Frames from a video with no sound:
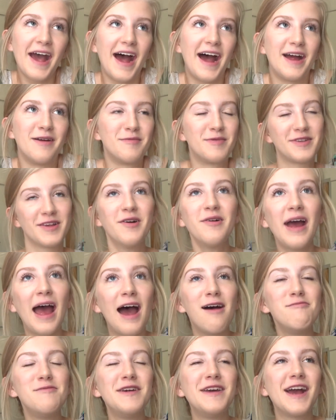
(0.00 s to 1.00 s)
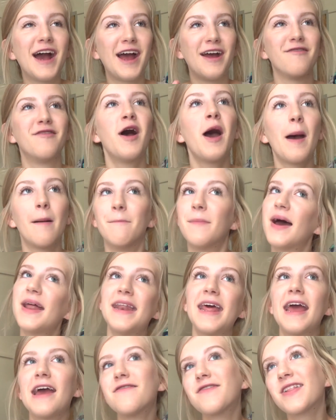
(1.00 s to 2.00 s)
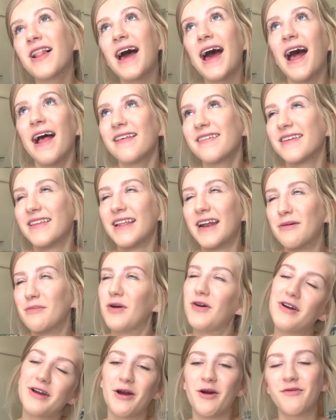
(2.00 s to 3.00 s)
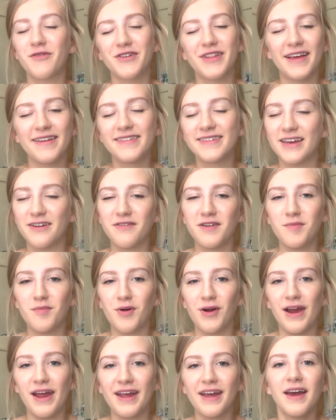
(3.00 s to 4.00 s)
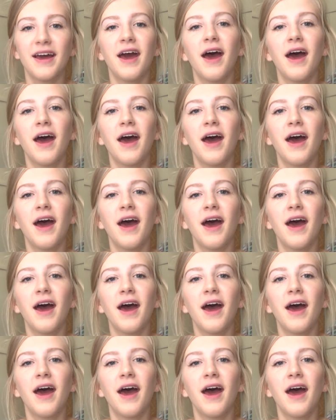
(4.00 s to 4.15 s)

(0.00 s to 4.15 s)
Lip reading: I'm so happy. I have Monday of class, and then I'm going home for Thanksgiving break.